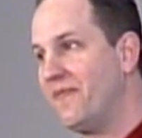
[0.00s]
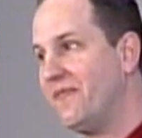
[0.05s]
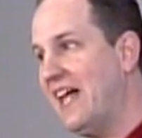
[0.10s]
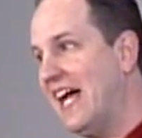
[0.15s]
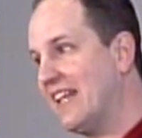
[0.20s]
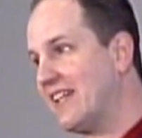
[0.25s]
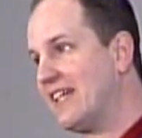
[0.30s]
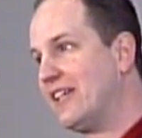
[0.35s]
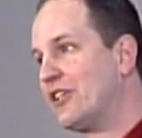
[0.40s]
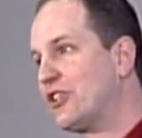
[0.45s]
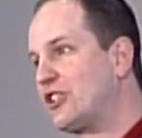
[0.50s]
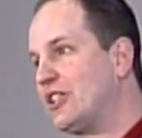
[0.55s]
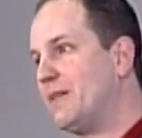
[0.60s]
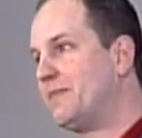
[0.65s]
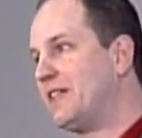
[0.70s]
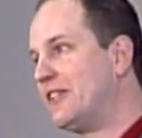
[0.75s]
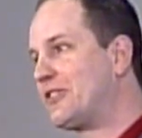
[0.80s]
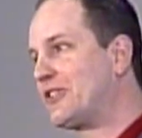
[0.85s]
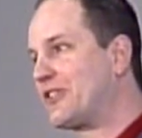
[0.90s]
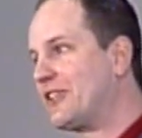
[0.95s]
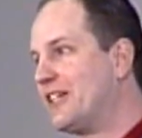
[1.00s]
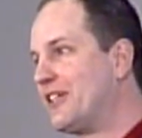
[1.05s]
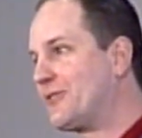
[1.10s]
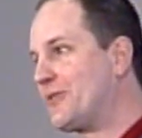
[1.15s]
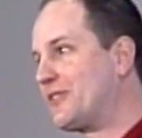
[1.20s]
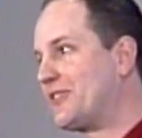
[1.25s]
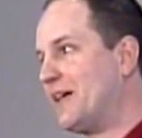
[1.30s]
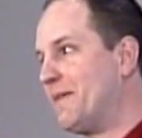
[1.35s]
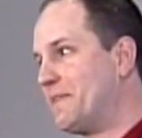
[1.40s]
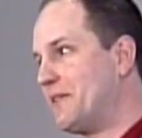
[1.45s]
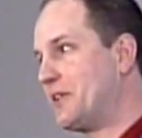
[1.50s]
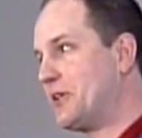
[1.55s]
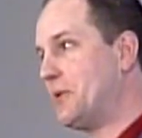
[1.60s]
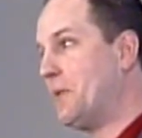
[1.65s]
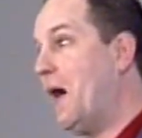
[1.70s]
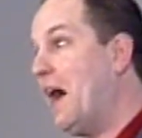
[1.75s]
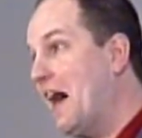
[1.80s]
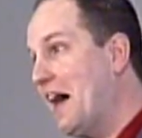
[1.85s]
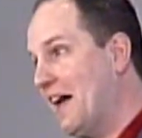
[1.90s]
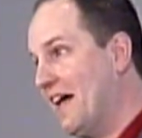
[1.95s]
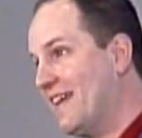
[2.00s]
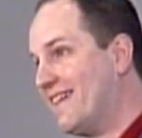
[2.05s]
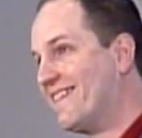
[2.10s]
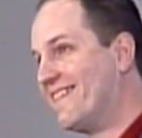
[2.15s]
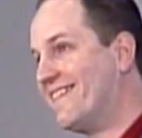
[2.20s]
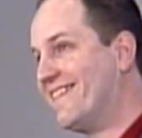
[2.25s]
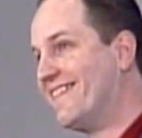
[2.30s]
that leadership disagrees with something you want,